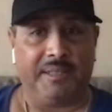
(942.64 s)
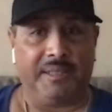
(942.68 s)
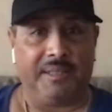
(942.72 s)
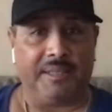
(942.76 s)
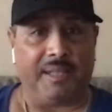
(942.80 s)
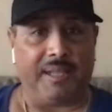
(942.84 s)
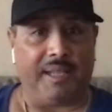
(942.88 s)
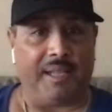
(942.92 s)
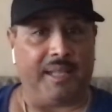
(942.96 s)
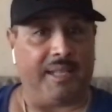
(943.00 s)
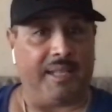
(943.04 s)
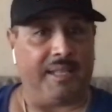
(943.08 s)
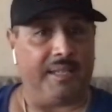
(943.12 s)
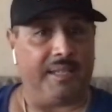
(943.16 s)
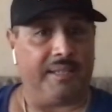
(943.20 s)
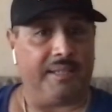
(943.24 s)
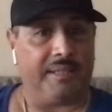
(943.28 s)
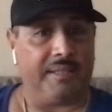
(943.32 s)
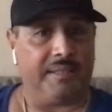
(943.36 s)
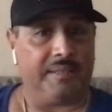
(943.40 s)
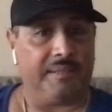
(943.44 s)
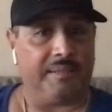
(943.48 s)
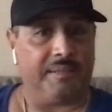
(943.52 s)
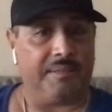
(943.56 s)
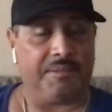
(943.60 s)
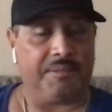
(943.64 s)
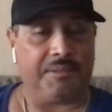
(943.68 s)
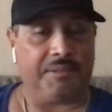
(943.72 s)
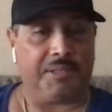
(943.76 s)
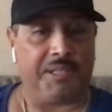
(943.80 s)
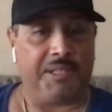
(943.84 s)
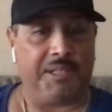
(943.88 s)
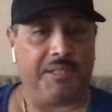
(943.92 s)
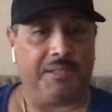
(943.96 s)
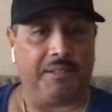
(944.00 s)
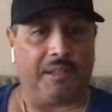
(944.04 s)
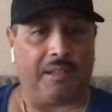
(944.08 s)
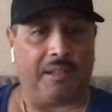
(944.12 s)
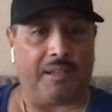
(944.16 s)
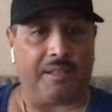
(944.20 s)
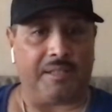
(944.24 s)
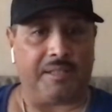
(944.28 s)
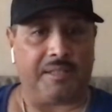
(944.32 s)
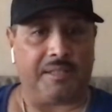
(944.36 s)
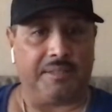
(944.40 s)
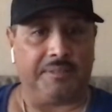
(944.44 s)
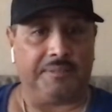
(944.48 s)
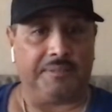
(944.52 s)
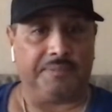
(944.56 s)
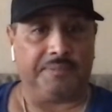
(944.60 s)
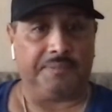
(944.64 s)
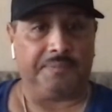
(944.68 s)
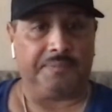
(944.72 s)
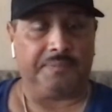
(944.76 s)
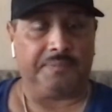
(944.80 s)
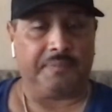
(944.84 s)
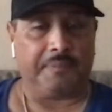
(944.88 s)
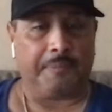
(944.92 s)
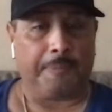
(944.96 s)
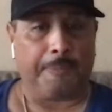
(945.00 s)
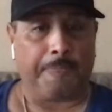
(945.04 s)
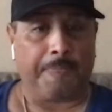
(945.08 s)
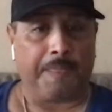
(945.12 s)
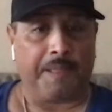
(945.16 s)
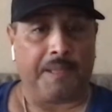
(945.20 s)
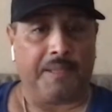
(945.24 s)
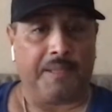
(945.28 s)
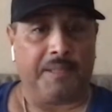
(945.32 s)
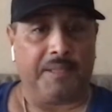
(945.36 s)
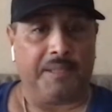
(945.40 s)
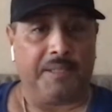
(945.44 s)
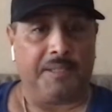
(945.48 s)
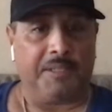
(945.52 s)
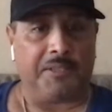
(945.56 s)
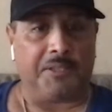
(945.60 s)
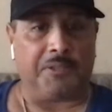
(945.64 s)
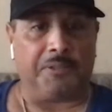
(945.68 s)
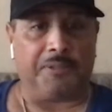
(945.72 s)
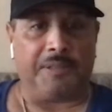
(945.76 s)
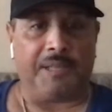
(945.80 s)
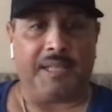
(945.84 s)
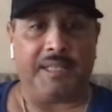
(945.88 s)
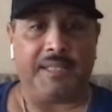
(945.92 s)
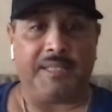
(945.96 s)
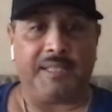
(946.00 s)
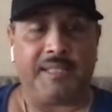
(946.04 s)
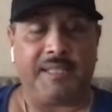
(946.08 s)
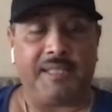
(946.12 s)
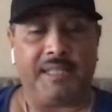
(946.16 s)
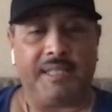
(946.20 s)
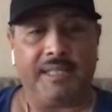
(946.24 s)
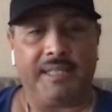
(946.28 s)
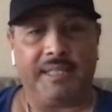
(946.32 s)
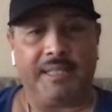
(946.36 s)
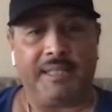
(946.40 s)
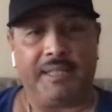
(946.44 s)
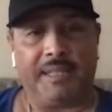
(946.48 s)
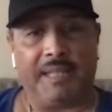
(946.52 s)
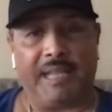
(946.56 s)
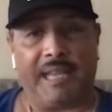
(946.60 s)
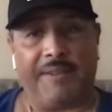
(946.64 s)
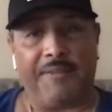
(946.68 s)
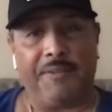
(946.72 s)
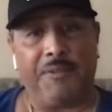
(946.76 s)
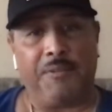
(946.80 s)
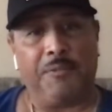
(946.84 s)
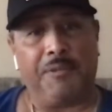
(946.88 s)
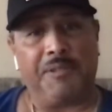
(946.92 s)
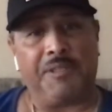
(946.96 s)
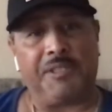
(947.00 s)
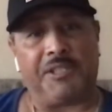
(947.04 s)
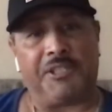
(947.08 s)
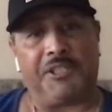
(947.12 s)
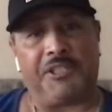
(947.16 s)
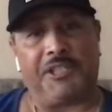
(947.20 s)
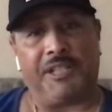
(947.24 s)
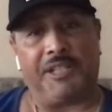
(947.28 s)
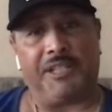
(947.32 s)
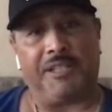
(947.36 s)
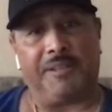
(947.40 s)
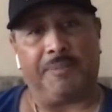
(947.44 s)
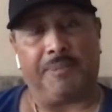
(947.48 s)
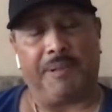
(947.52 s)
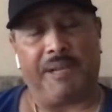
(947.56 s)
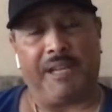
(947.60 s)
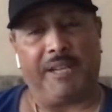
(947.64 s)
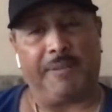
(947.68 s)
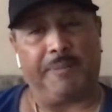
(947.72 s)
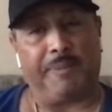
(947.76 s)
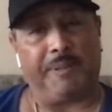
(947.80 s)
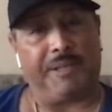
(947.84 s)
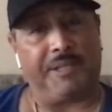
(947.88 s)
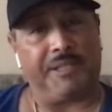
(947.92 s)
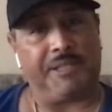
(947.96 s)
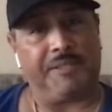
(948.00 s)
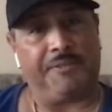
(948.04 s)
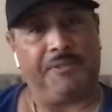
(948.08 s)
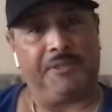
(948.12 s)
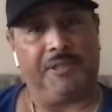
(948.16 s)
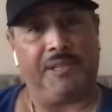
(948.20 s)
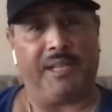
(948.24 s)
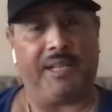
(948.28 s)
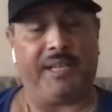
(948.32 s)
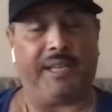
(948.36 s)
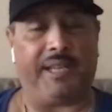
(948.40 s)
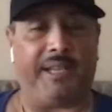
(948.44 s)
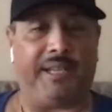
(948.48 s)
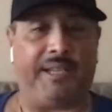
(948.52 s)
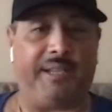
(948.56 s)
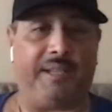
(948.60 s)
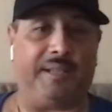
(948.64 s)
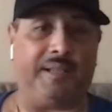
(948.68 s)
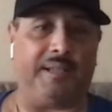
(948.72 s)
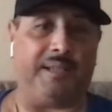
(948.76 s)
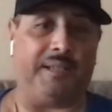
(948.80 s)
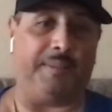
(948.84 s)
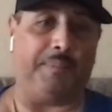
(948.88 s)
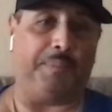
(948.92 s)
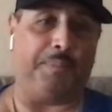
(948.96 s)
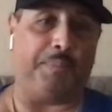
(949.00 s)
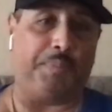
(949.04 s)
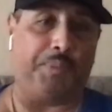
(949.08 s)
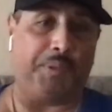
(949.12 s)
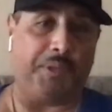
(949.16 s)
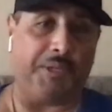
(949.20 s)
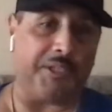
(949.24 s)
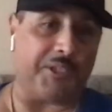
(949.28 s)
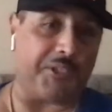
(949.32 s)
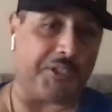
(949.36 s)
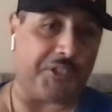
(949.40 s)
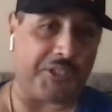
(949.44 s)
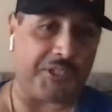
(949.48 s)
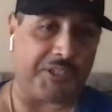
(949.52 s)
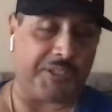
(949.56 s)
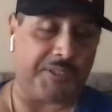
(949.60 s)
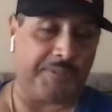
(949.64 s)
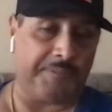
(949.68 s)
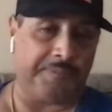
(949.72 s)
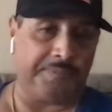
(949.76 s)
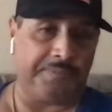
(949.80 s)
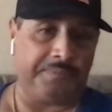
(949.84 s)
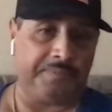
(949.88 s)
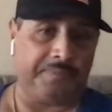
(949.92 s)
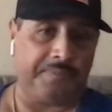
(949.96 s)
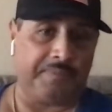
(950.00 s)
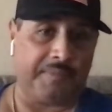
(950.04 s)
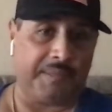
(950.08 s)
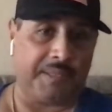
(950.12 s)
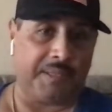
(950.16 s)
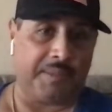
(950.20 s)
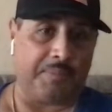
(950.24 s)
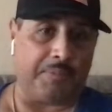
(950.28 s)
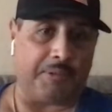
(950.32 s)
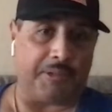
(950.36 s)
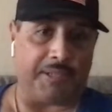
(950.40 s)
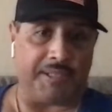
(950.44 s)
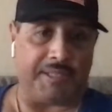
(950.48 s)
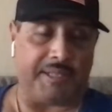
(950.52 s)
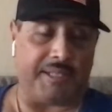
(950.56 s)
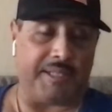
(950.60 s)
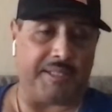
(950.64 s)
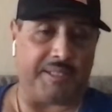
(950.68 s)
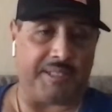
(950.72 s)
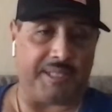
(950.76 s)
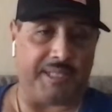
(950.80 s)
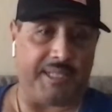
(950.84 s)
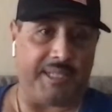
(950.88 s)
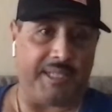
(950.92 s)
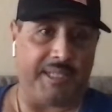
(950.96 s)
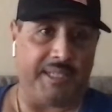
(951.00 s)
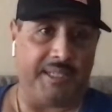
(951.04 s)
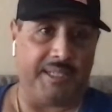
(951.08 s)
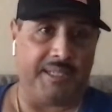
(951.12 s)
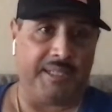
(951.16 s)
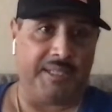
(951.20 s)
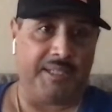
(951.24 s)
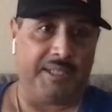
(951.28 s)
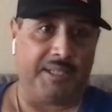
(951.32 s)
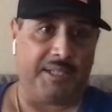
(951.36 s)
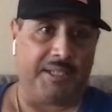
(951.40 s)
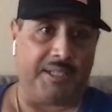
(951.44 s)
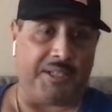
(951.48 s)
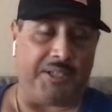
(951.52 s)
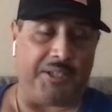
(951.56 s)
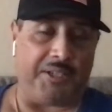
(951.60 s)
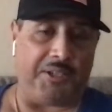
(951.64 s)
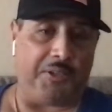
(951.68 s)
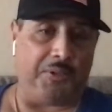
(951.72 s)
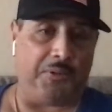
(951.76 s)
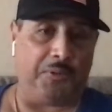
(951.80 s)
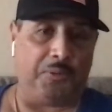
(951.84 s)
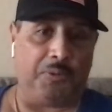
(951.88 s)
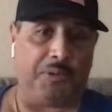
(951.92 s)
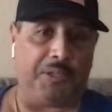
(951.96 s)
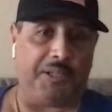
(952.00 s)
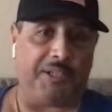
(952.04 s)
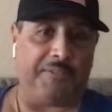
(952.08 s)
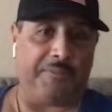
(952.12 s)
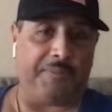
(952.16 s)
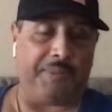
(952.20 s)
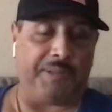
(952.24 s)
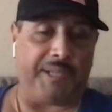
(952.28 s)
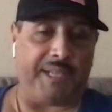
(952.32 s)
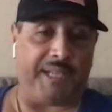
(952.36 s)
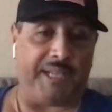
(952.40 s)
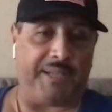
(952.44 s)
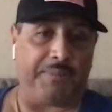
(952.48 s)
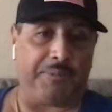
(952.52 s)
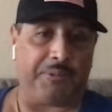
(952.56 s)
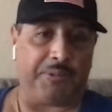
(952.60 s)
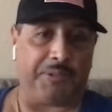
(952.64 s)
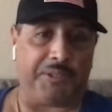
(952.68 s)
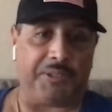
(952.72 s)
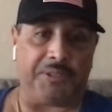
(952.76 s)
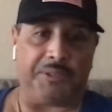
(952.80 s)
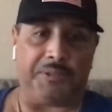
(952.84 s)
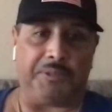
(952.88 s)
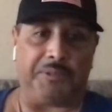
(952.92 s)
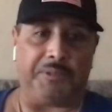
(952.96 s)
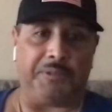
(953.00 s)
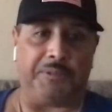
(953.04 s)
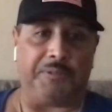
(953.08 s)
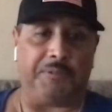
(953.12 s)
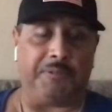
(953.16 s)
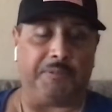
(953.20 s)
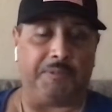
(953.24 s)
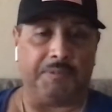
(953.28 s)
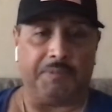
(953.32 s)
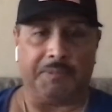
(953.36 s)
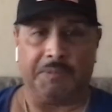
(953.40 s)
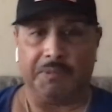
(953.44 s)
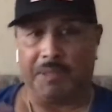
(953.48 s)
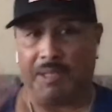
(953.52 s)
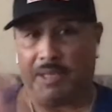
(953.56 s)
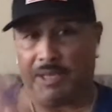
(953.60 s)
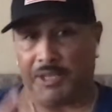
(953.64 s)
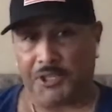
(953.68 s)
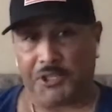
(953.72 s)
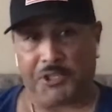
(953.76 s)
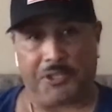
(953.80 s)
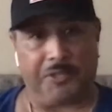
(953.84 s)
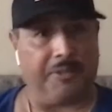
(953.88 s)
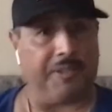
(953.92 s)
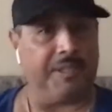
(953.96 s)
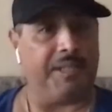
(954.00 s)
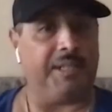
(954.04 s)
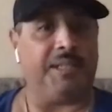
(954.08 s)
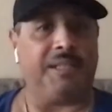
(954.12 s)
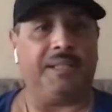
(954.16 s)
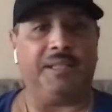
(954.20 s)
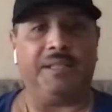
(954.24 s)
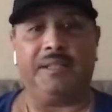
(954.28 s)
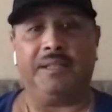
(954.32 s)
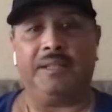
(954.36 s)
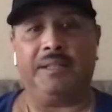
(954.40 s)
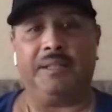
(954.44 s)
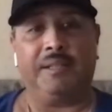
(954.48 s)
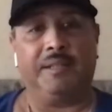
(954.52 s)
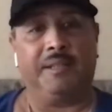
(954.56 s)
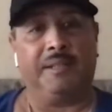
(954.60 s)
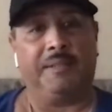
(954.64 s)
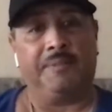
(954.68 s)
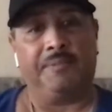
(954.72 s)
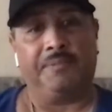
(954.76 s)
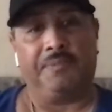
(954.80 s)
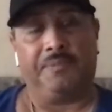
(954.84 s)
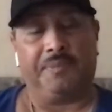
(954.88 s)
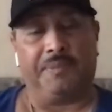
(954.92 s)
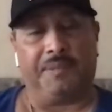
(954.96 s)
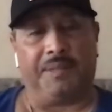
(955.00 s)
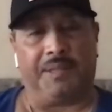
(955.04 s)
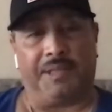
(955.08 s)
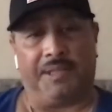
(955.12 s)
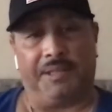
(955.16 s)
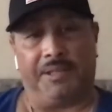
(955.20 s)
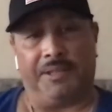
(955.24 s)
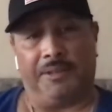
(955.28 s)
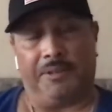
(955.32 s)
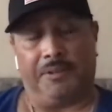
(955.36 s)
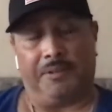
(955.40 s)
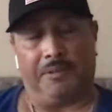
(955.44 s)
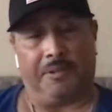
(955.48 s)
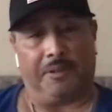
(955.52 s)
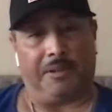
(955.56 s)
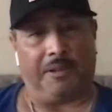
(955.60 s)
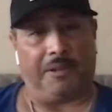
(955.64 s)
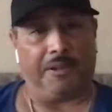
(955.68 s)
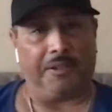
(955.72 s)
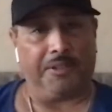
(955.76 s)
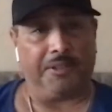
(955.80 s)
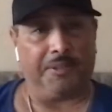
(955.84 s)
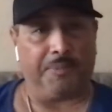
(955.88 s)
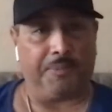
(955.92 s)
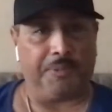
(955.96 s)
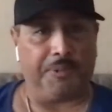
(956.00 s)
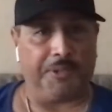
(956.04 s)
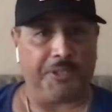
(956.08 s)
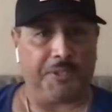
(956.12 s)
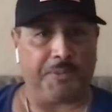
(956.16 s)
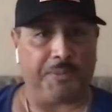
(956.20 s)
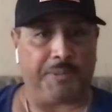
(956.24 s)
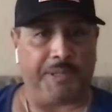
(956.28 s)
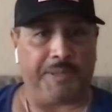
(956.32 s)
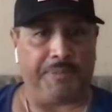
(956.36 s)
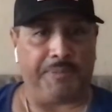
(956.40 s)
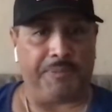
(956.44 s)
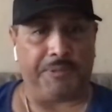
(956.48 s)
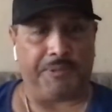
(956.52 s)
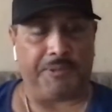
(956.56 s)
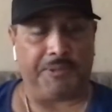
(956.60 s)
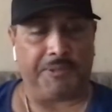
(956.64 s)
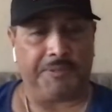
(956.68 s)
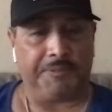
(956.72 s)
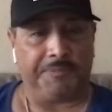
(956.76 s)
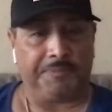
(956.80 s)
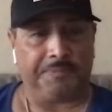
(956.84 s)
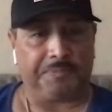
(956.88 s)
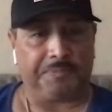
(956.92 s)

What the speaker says: and still lost. So that set everyone's agenda back, because if you had a Bush presidency, you would have been able to usher in, you know, all the Bush people